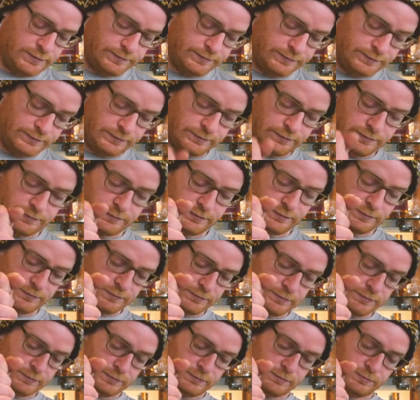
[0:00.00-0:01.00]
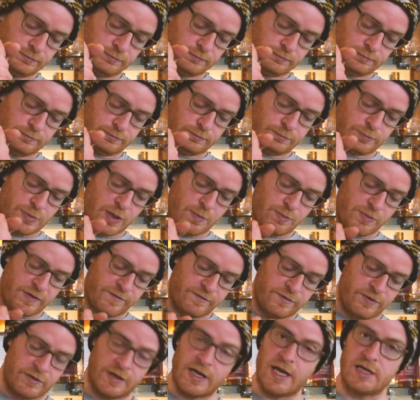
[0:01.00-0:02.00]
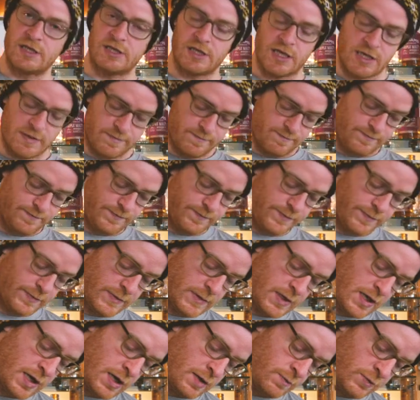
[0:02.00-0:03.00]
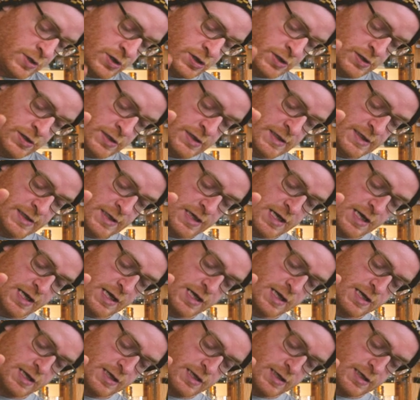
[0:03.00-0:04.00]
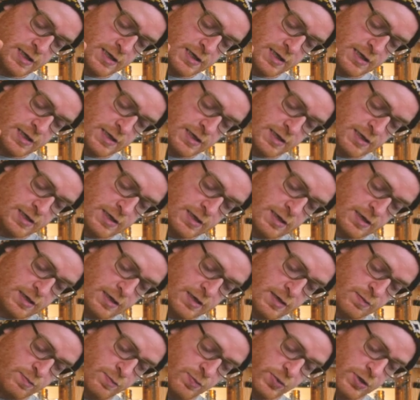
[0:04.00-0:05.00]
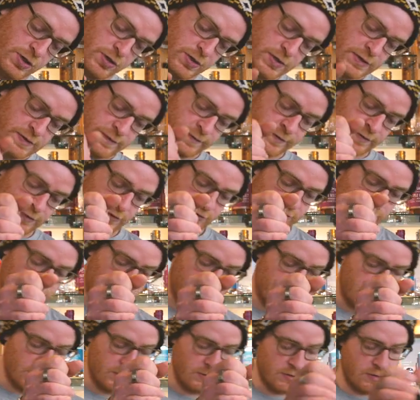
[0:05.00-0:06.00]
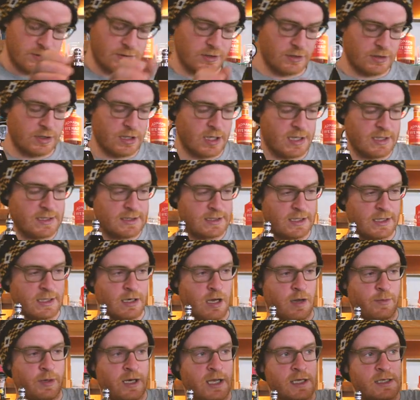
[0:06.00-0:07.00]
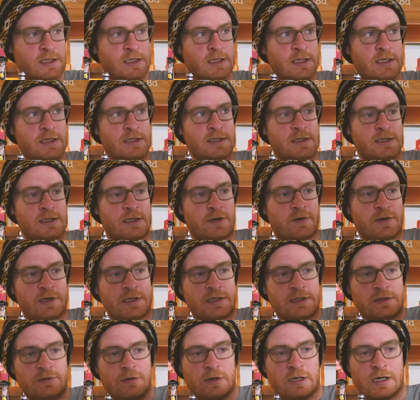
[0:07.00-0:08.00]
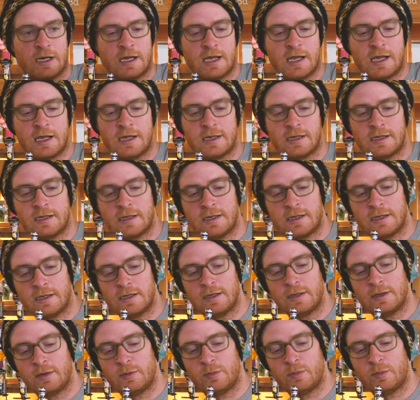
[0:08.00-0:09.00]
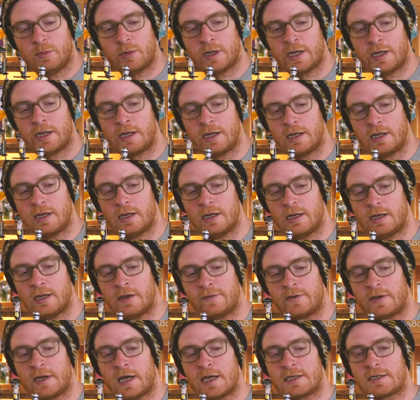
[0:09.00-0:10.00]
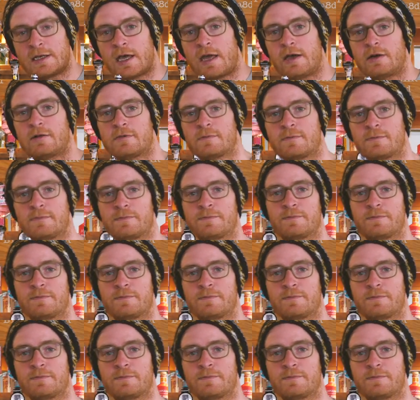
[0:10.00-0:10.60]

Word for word: pump it through the engine, and we should see a beautiful, nicely carbonated, crystal clear pint. Costco